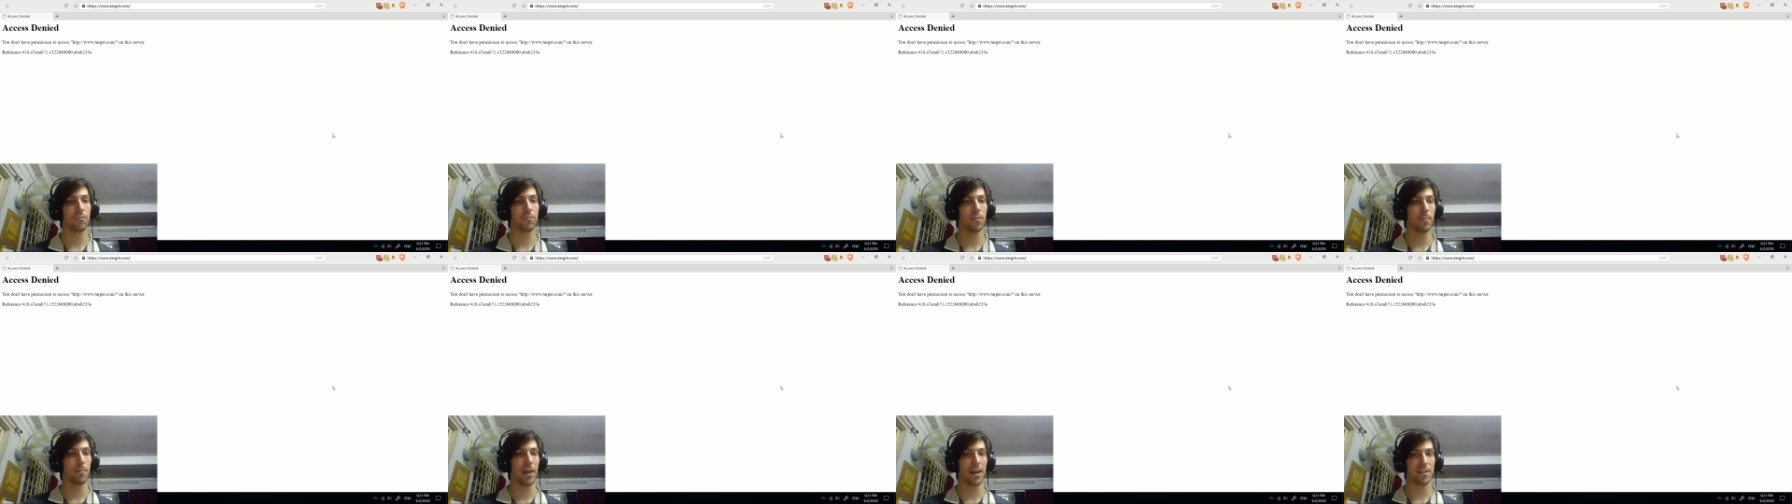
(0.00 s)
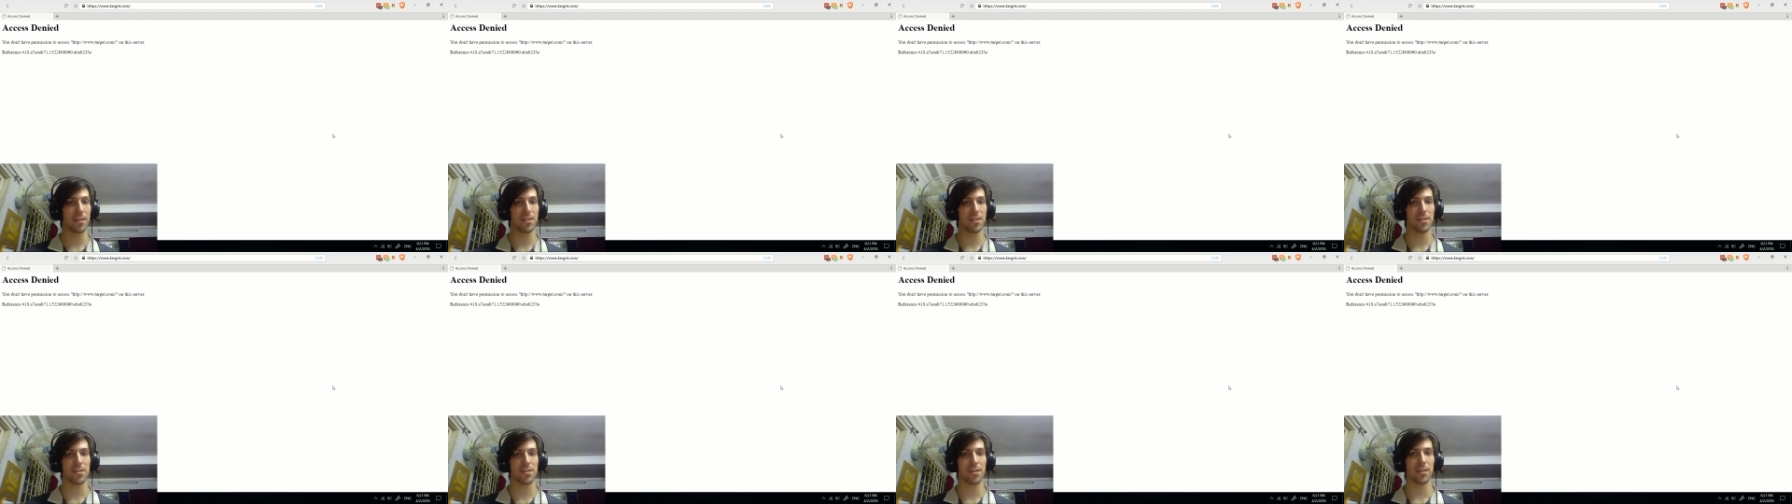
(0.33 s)
from
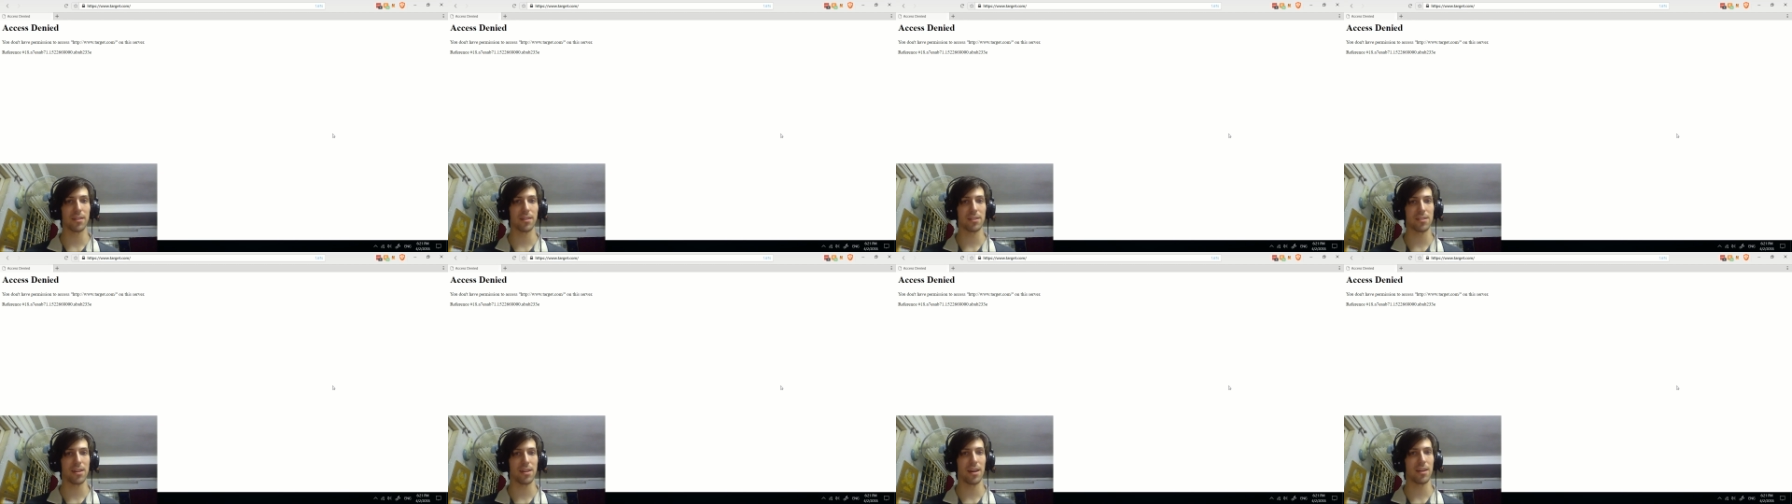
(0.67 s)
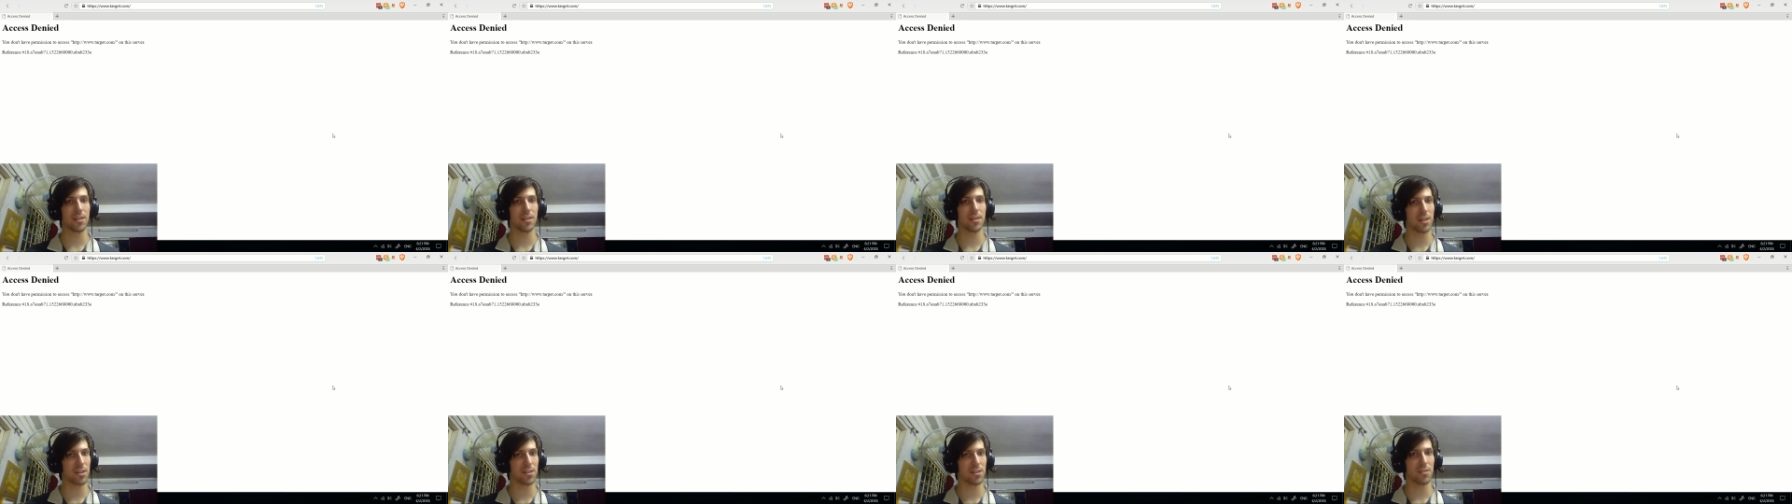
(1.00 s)
accessing the
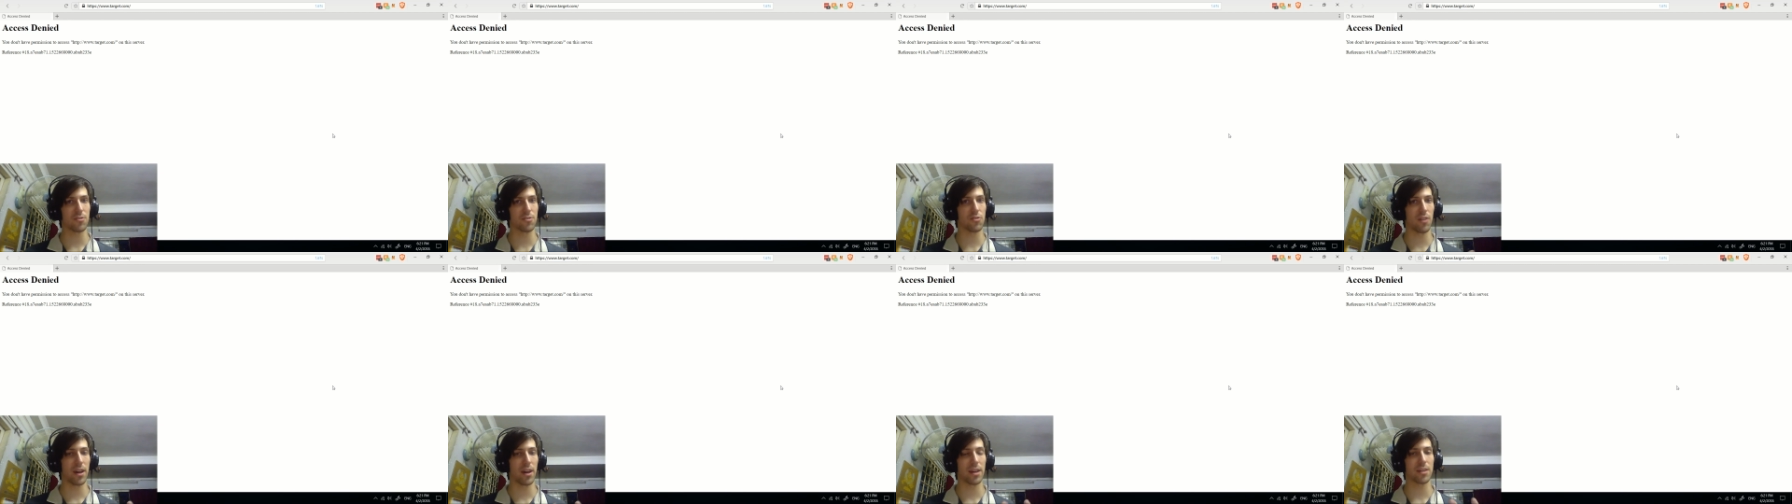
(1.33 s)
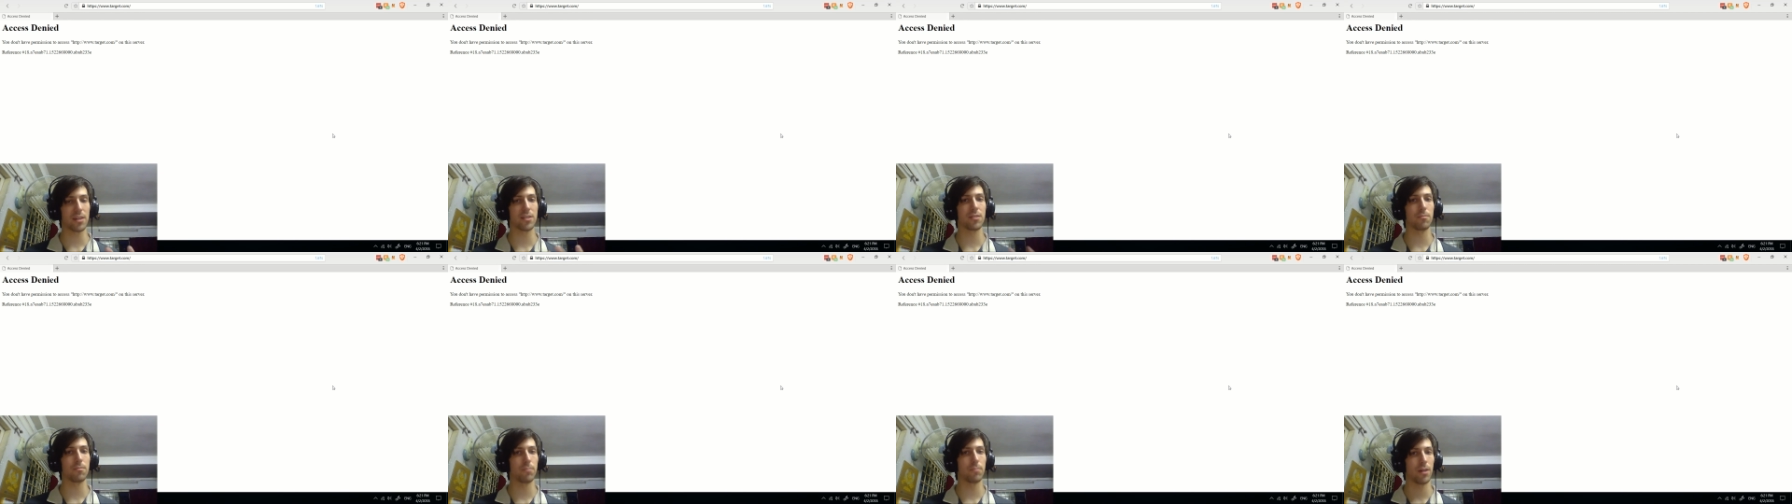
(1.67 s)
site because they're trying
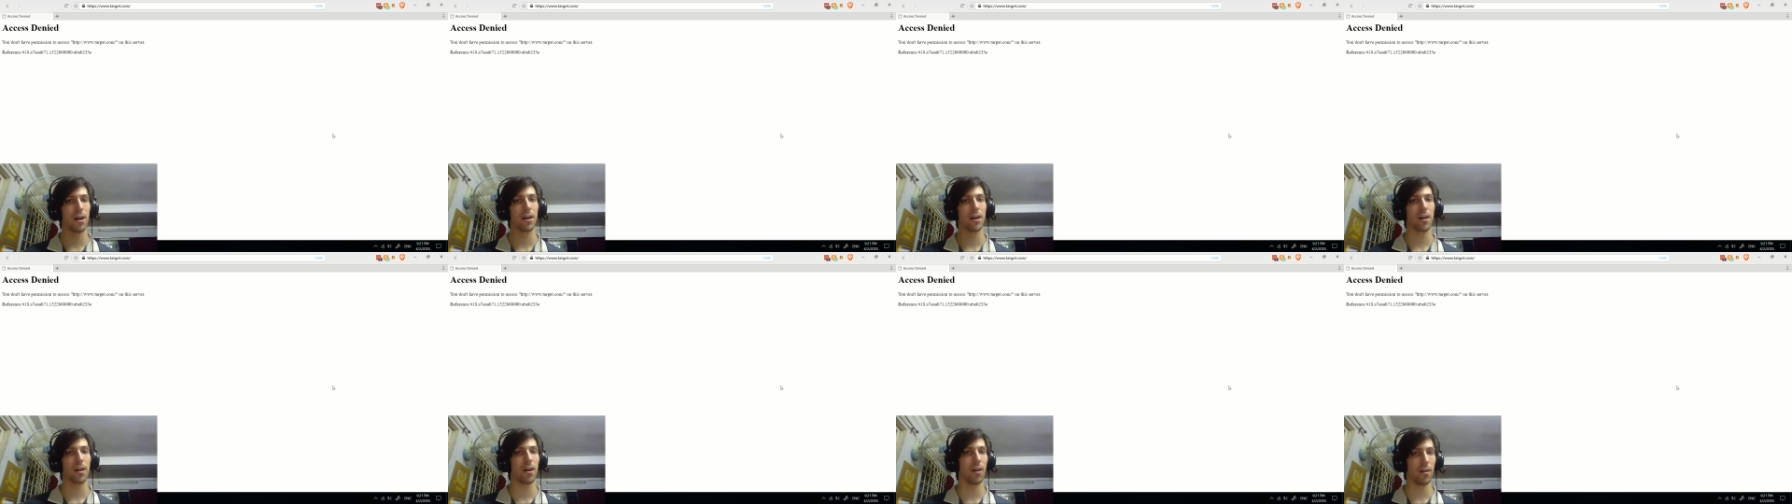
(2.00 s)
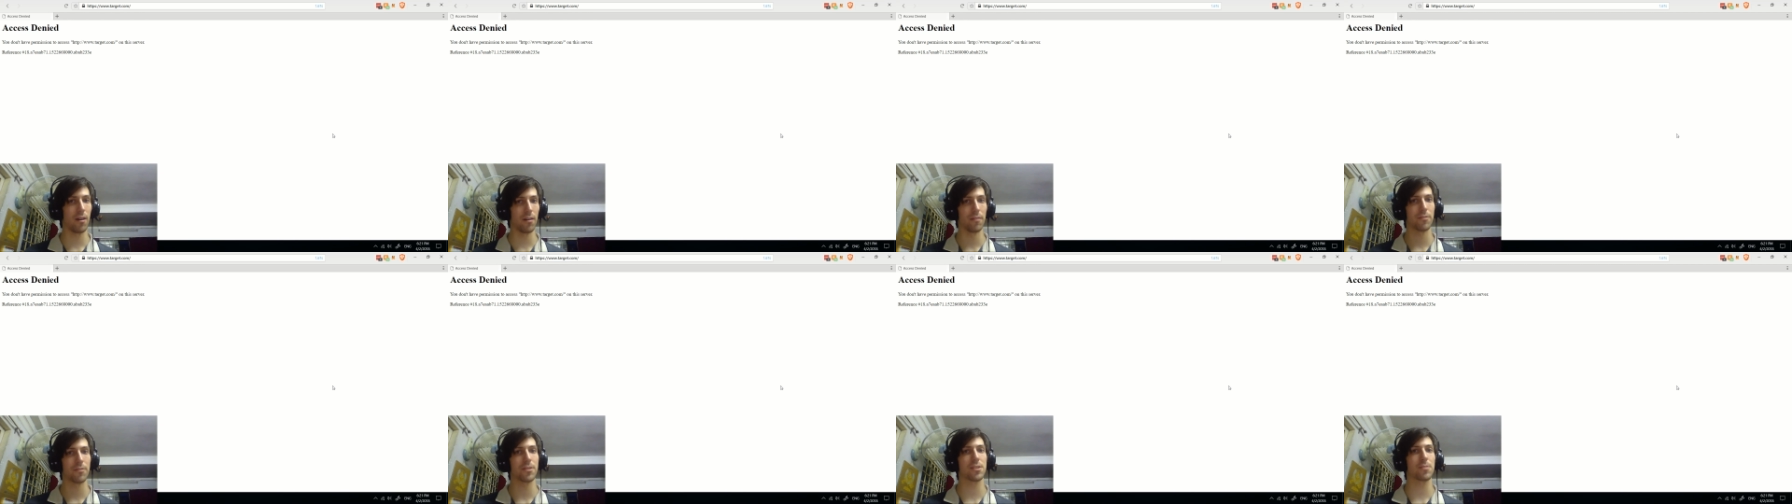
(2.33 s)
to block
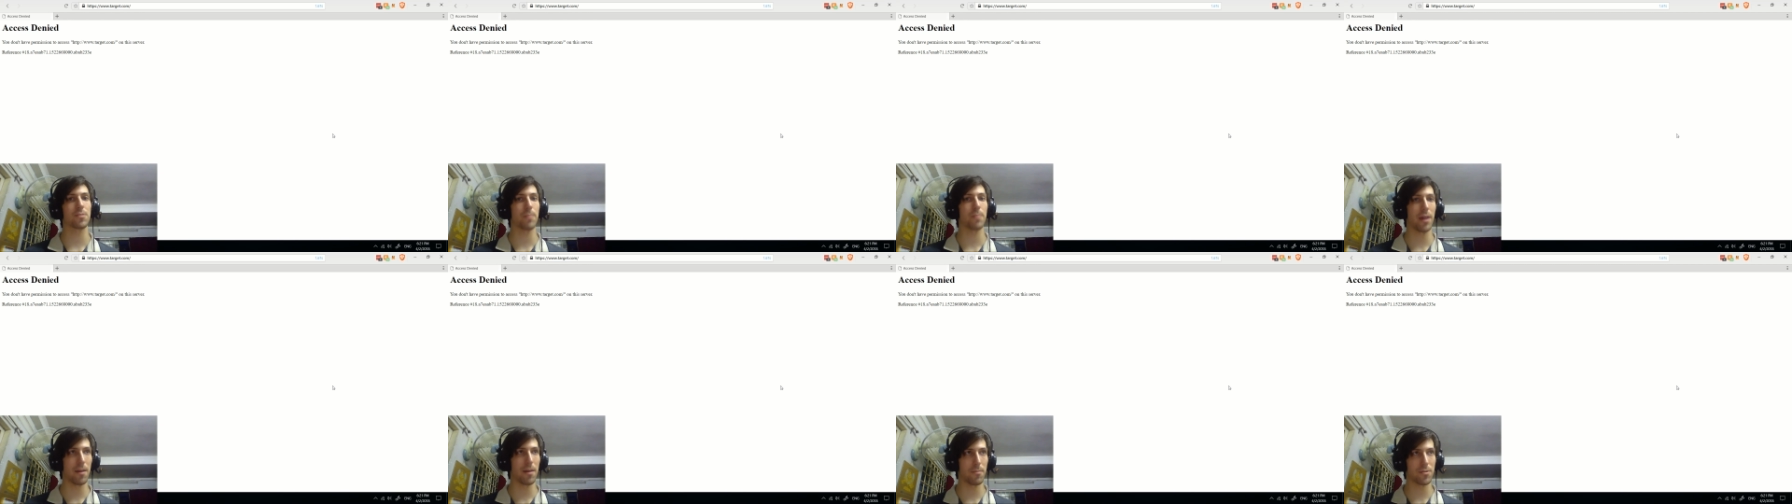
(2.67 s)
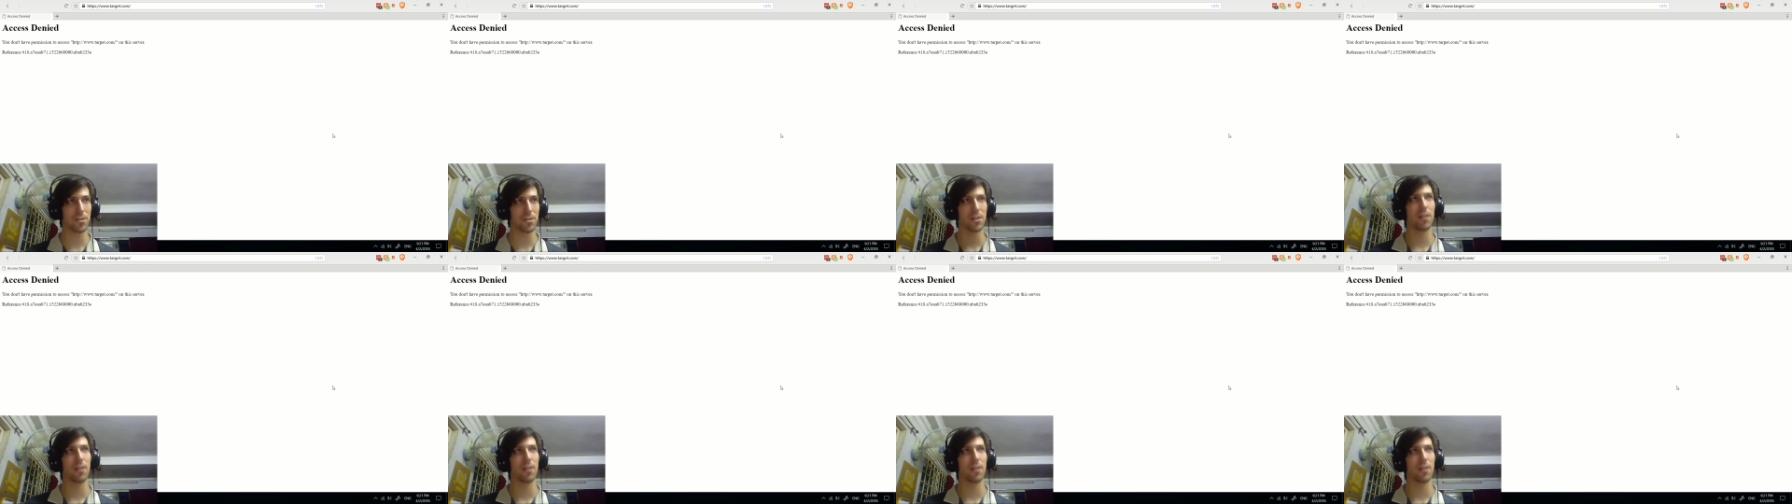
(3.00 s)
all of the spammers,